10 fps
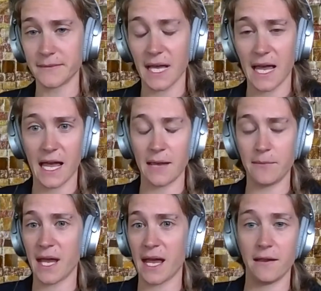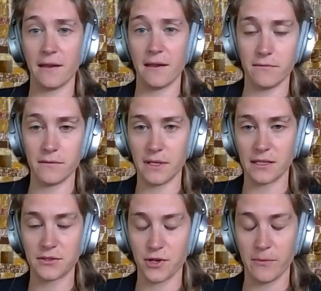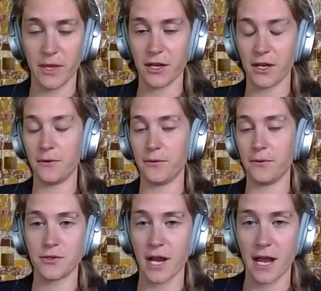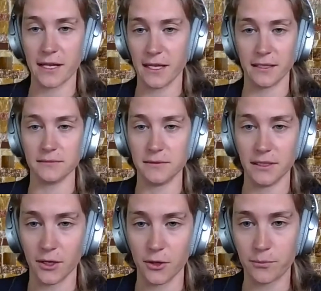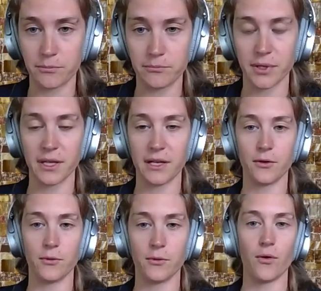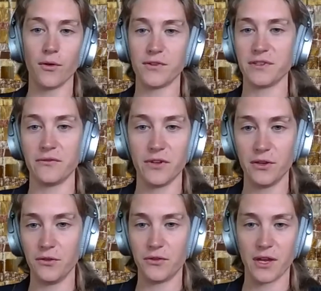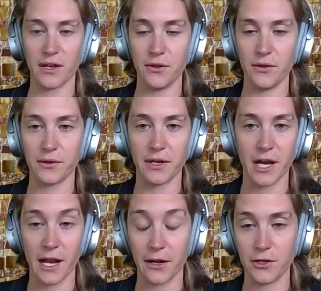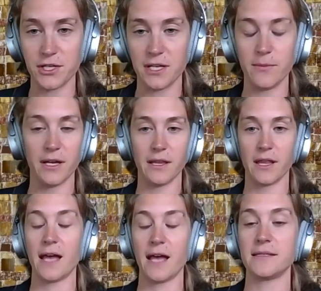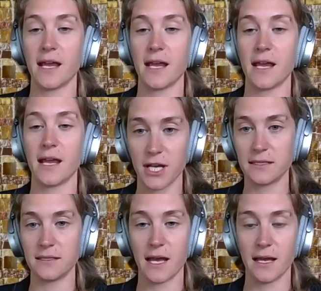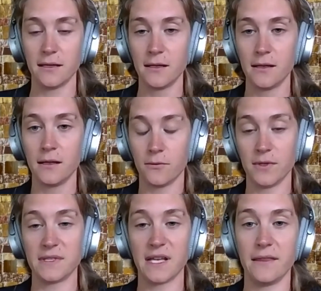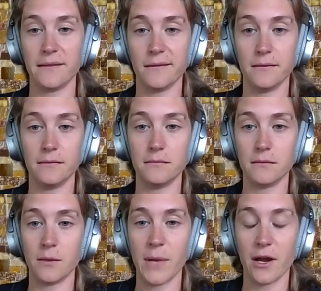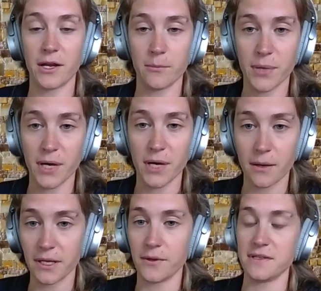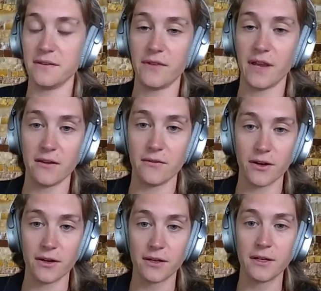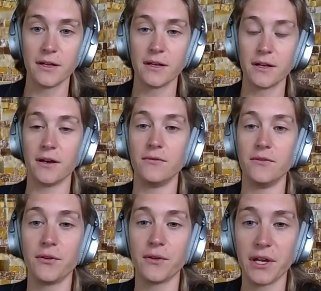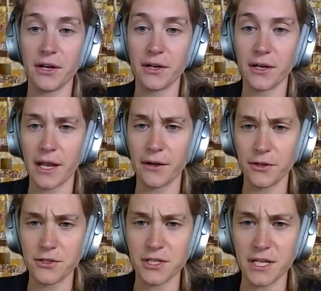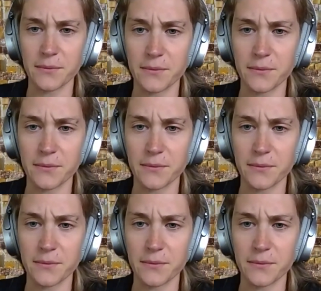not extremely good with tracking, you know, political polls and views on nuclear energy, but the last I checked that was that the American public was in favor of nuclear energy.